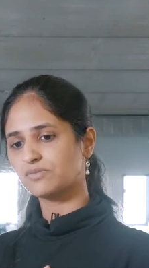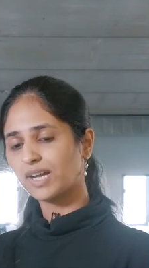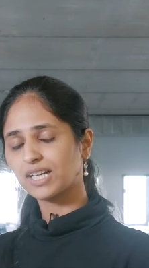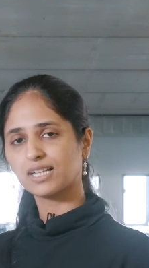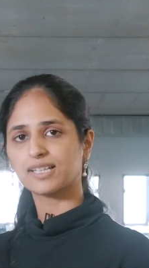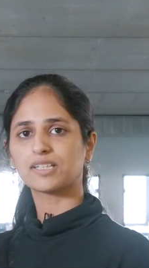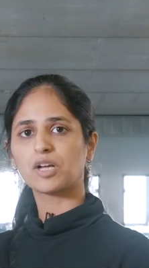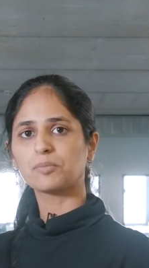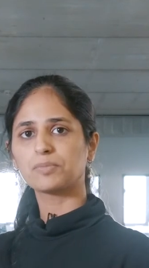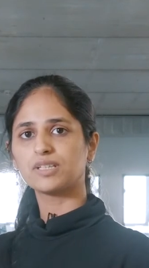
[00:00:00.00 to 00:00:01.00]
vital that
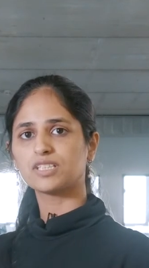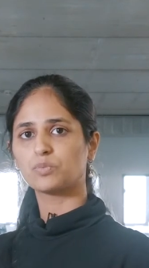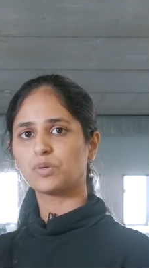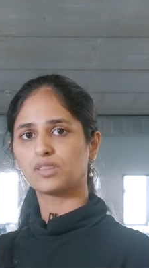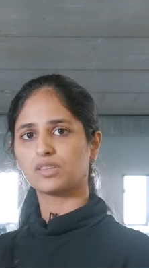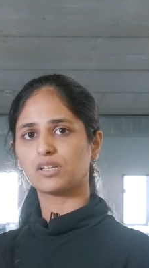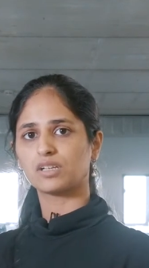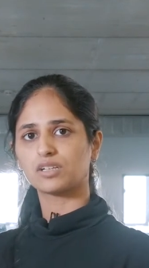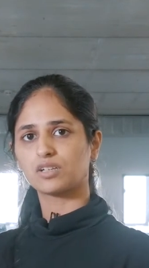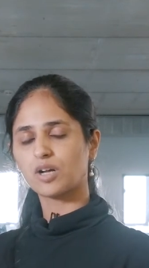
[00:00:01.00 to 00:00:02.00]
companies with
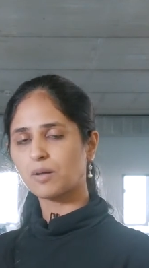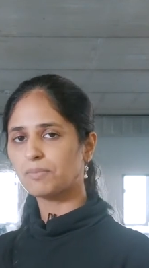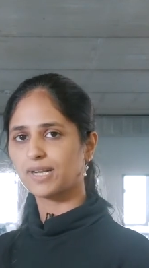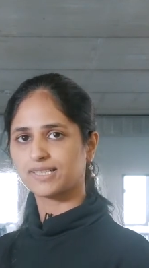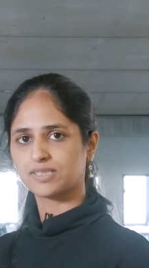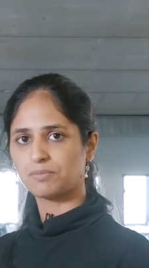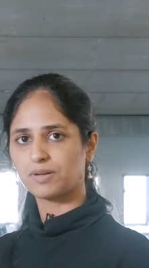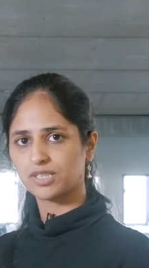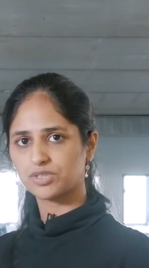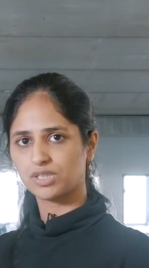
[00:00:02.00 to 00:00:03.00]
complex
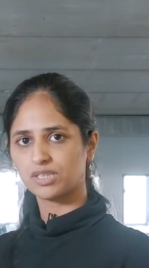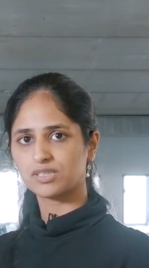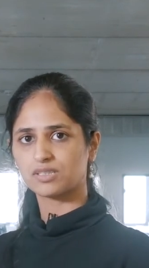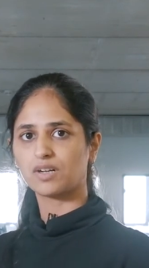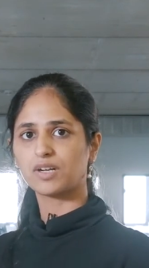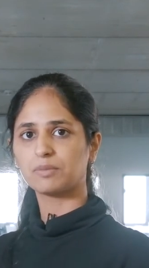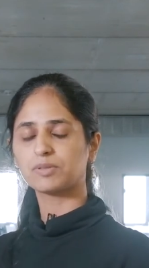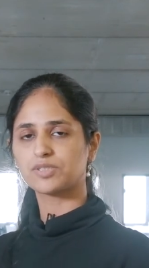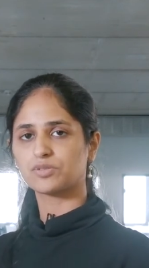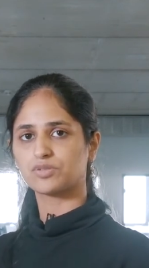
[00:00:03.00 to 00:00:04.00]
supply chains are able
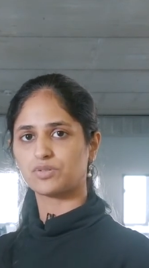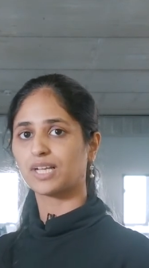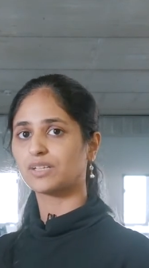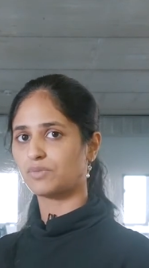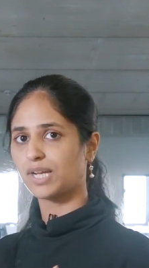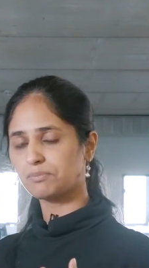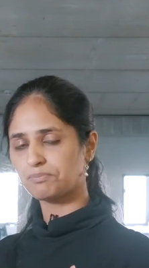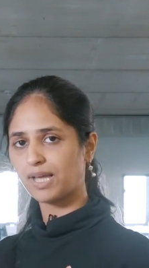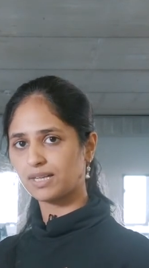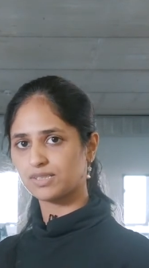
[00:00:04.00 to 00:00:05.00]
to strike a right
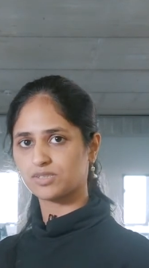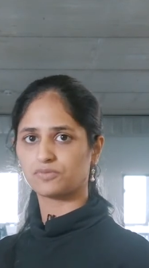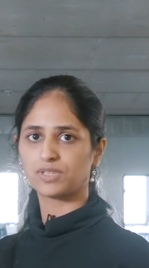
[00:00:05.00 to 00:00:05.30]
balance of